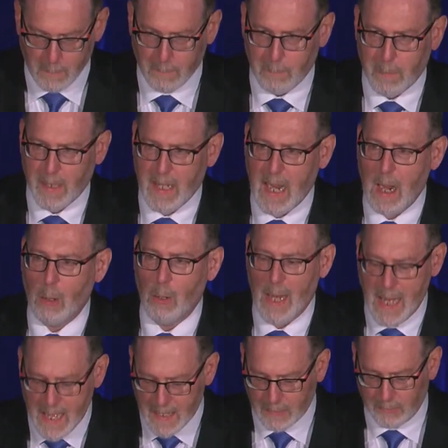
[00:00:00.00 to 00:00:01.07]
but how
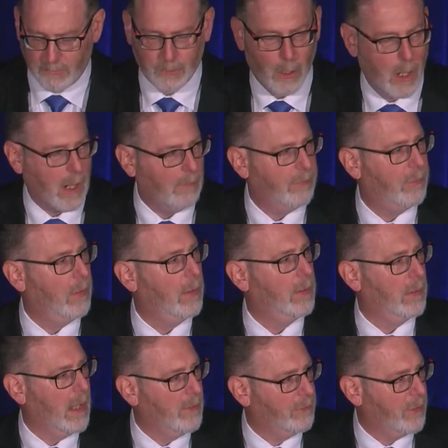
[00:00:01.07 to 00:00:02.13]
hands-off,
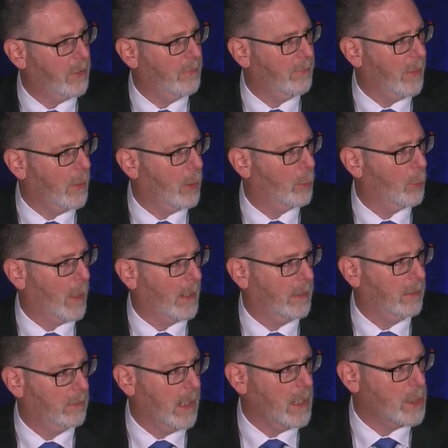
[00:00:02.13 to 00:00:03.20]
laissez-faire
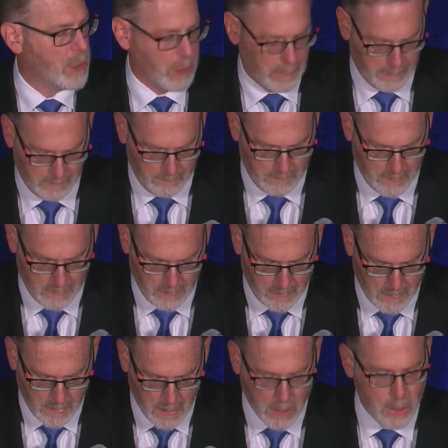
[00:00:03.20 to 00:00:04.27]
regulation
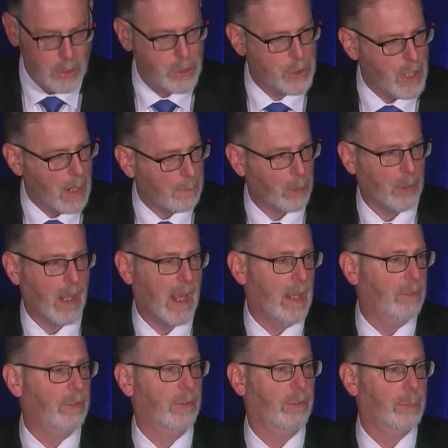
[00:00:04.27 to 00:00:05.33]

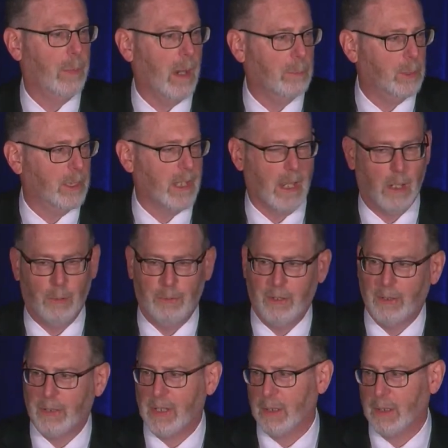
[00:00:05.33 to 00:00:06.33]
jeopardizes public health and the